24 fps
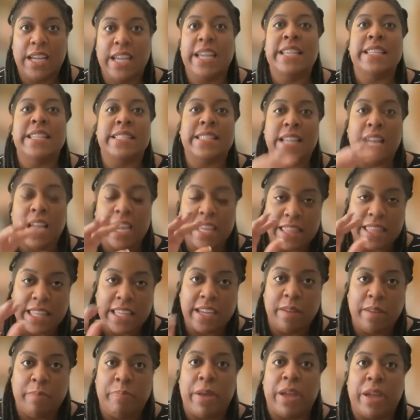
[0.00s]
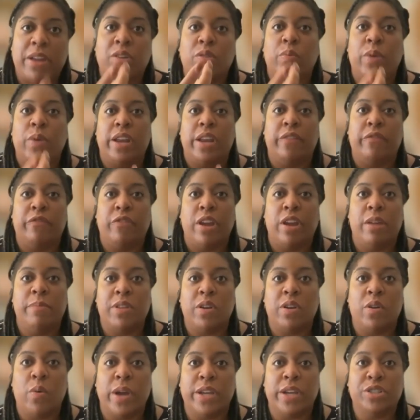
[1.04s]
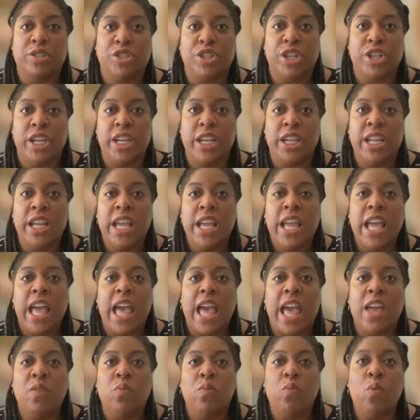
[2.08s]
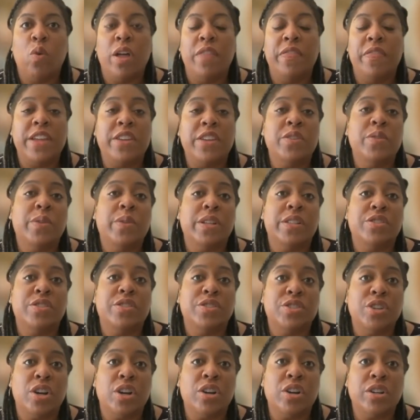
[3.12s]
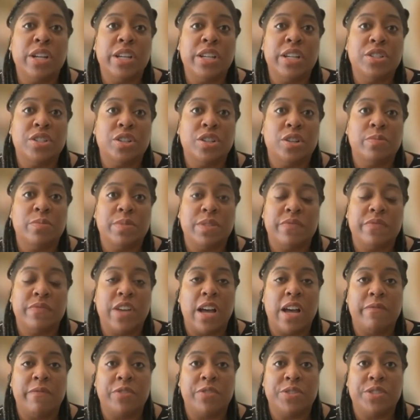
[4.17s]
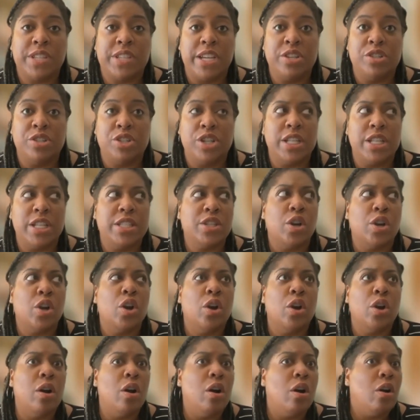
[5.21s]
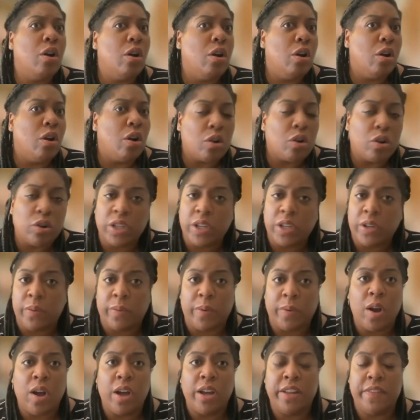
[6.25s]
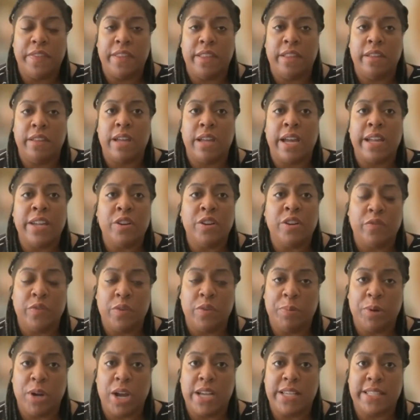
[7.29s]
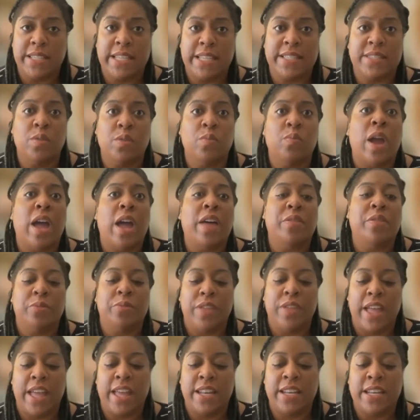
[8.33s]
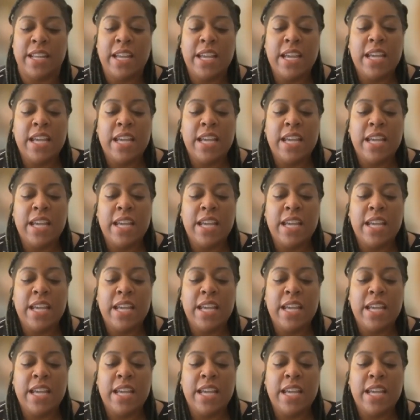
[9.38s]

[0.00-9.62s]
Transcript: is i think a better way to frame the question and one that you can start in terms of conversations earlier on in the interview process. So rather than